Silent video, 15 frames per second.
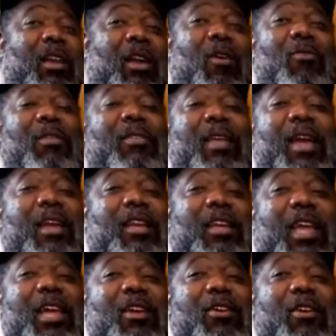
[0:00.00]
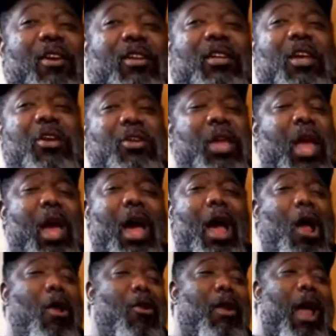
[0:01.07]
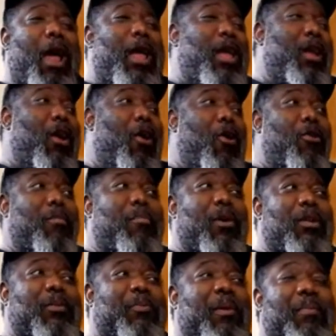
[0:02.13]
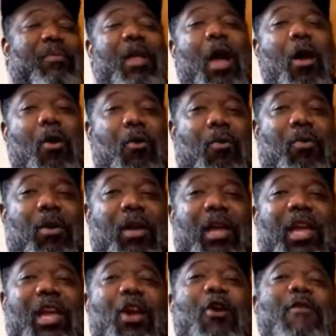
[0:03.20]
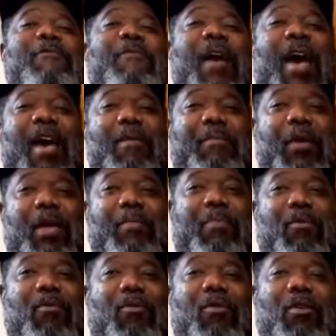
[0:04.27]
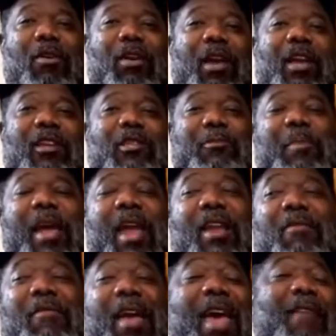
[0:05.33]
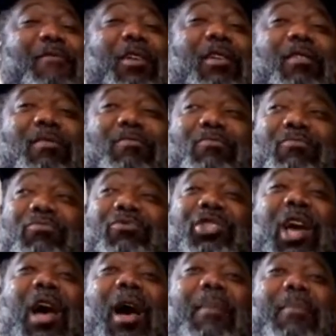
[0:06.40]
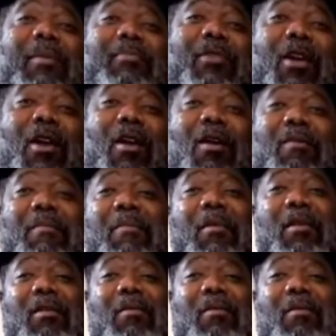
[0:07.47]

The only thing that they hear is, "Yeah, I heard I heard a bunch of people." No, he hurt five people in the span of having a job up there